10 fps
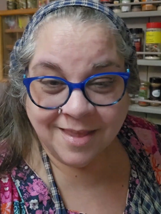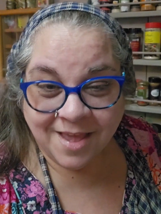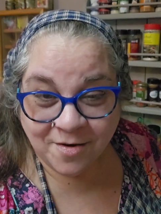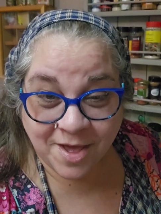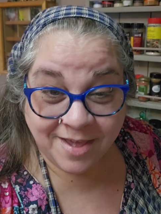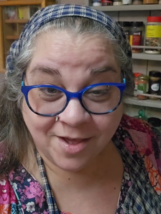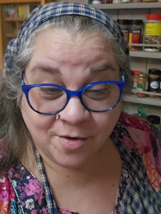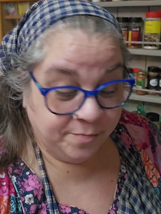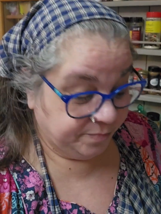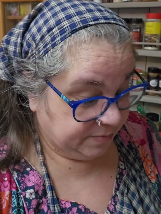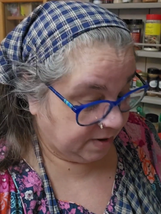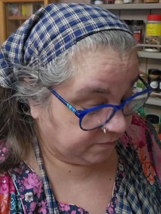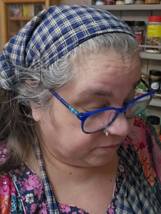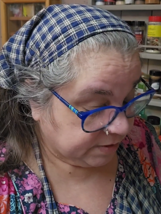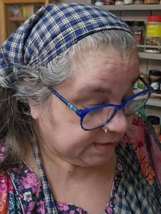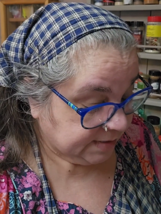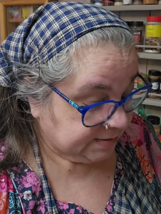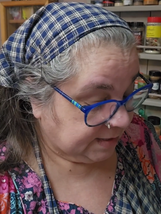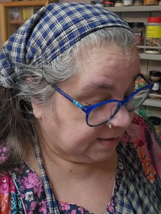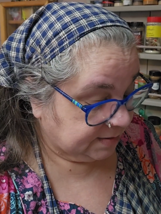Okay, y'all. Time for a
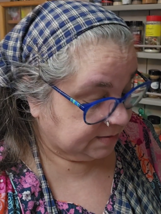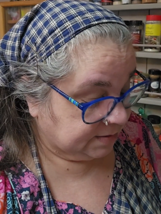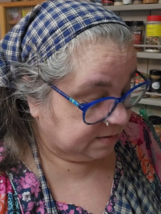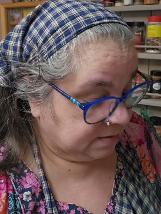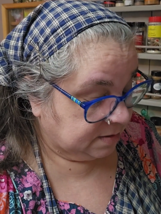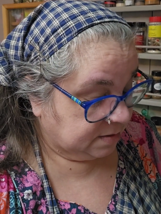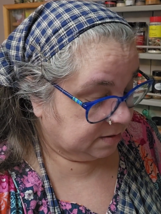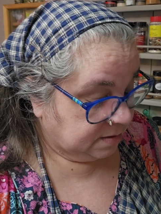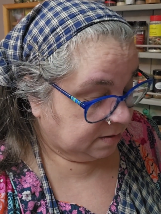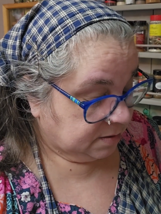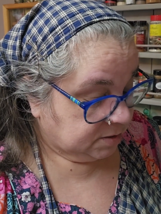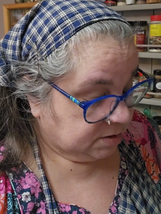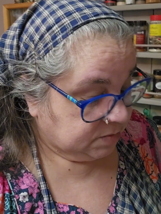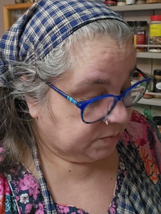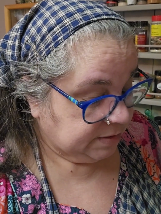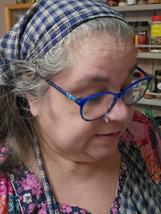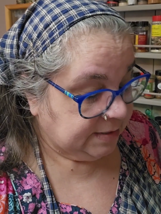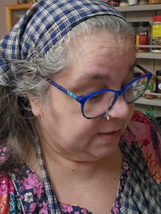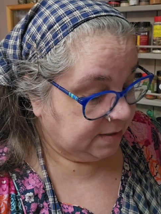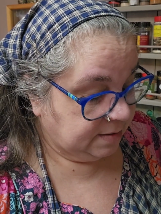taste test. Just want to
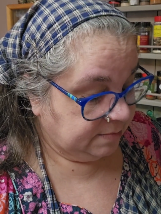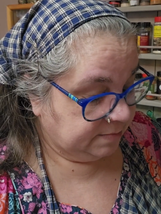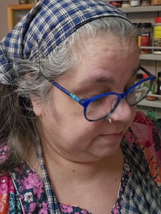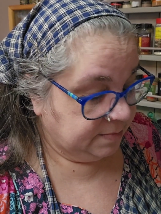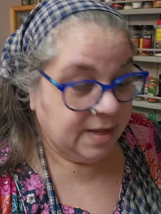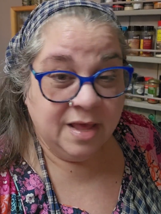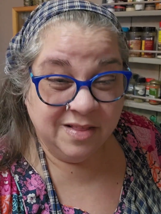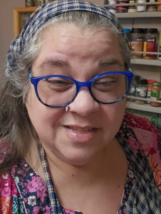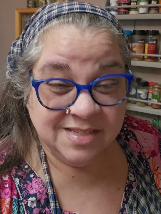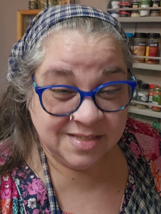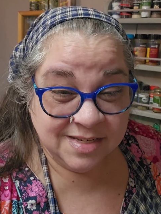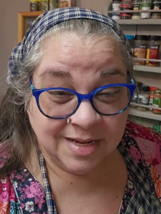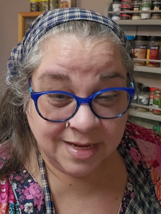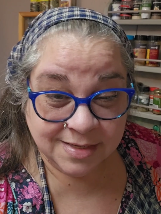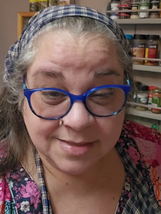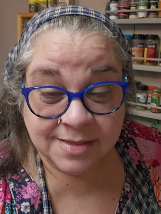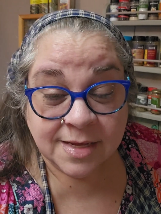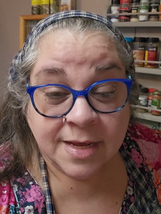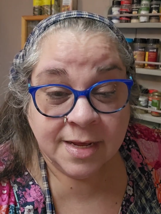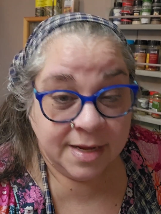see how the seasoning is.
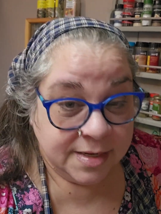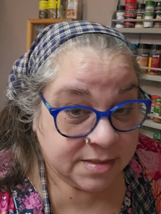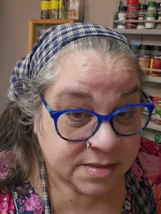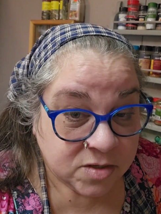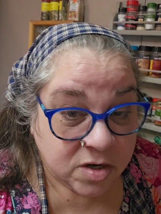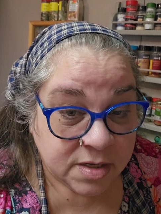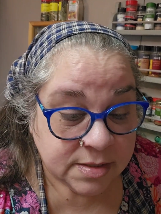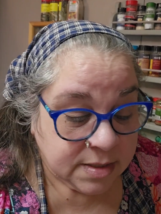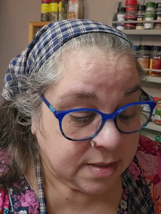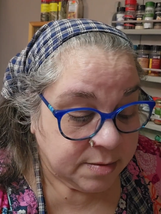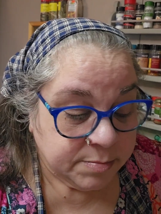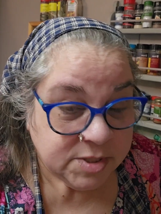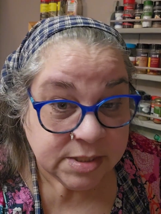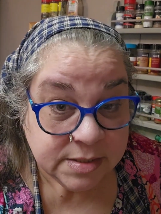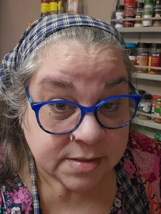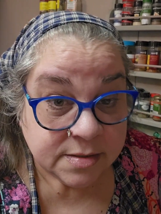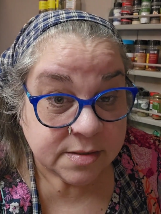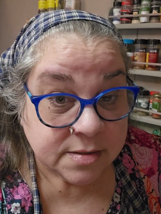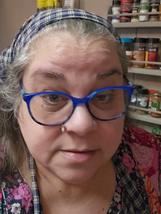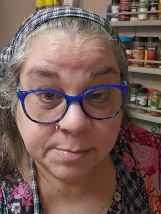It's started to
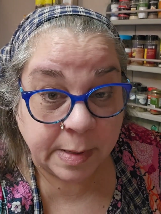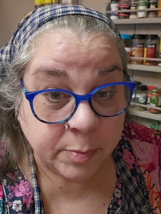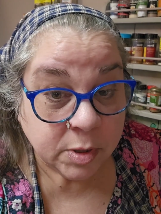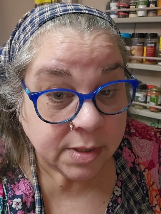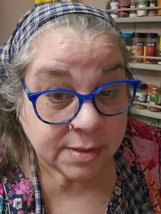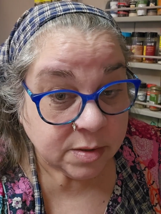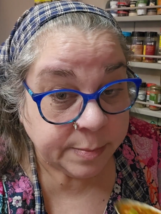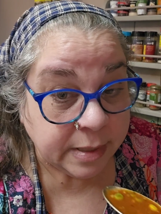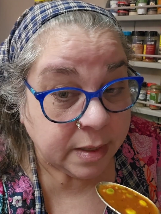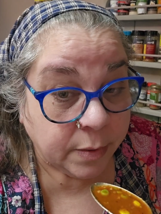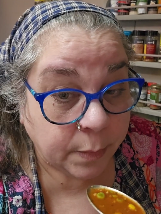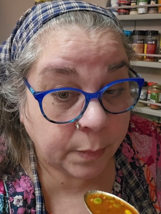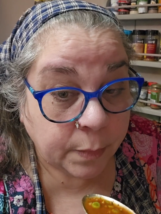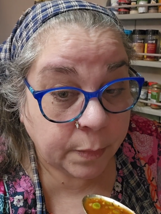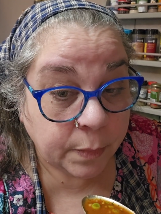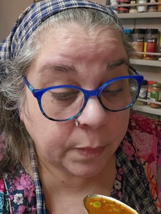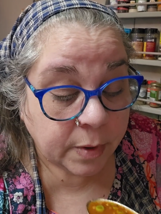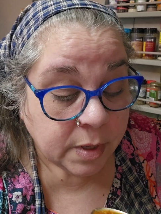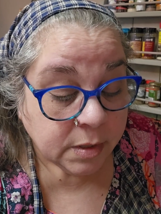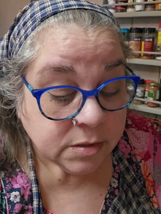just bubble a little bit.
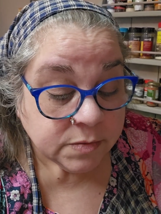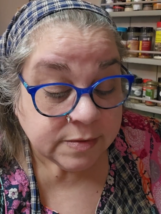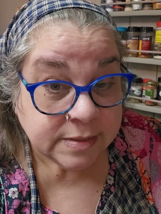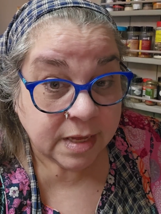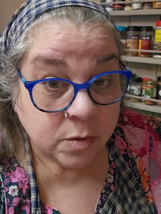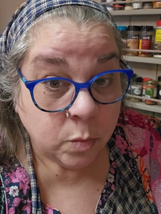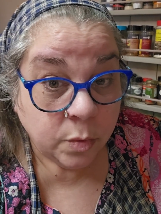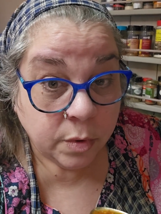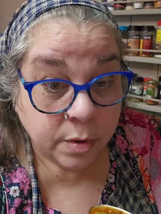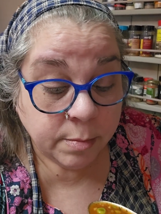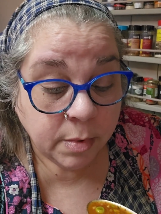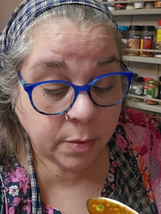So it's getting warm.